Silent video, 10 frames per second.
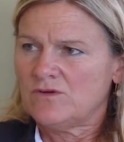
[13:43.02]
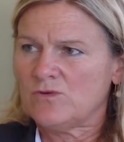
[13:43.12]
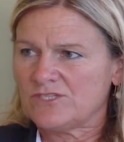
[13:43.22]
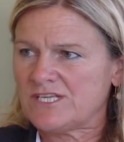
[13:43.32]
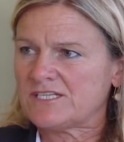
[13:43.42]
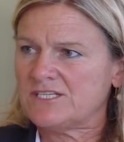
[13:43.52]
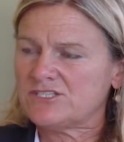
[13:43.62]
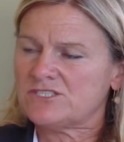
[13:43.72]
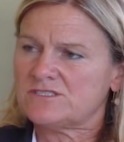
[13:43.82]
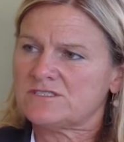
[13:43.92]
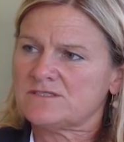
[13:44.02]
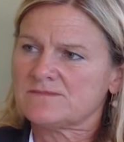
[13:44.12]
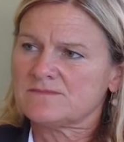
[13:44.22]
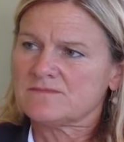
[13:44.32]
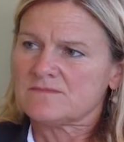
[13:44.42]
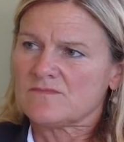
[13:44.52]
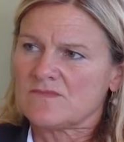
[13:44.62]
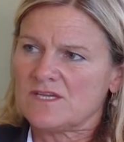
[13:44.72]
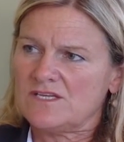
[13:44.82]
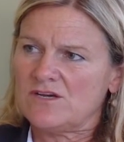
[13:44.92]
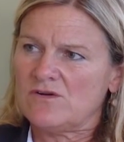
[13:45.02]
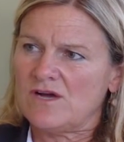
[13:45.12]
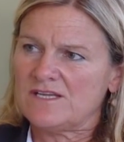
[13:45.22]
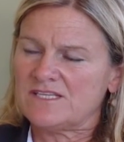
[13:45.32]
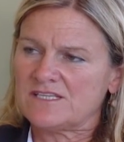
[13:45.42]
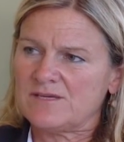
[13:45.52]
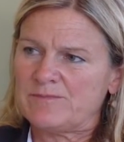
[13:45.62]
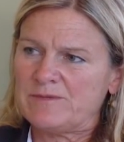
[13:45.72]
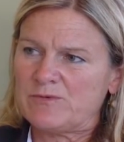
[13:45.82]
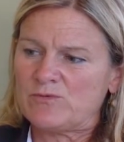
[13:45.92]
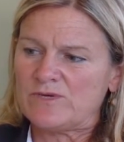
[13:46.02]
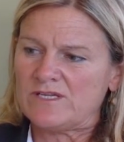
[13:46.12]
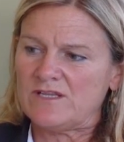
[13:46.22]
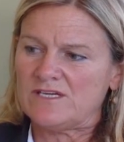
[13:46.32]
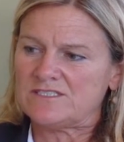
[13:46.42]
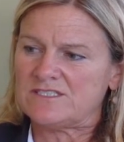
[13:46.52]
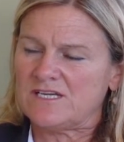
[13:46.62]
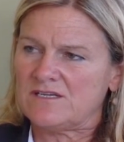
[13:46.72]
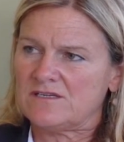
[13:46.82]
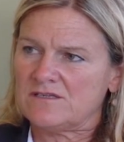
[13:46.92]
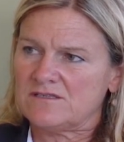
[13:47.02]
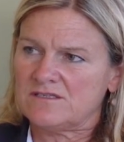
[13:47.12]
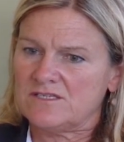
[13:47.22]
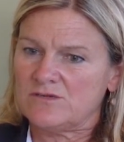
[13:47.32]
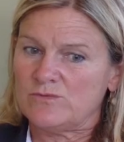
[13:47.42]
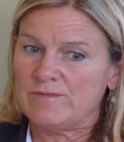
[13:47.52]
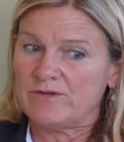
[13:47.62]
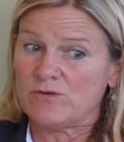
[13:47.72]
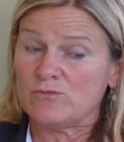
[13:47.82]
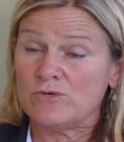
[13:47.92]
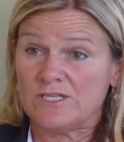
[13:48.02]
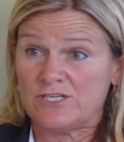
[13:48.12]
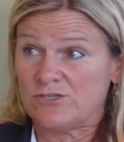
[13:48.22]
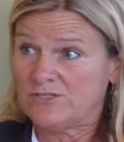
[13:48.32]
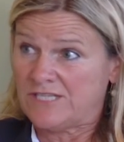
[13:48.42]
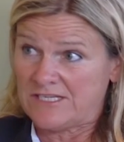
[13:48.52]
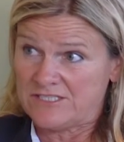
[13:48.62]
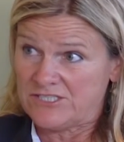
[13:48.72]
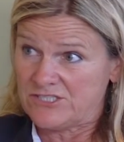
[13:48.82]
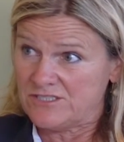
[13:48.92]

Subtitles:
Who are technicians. I think that people realize that, women are really good technicians.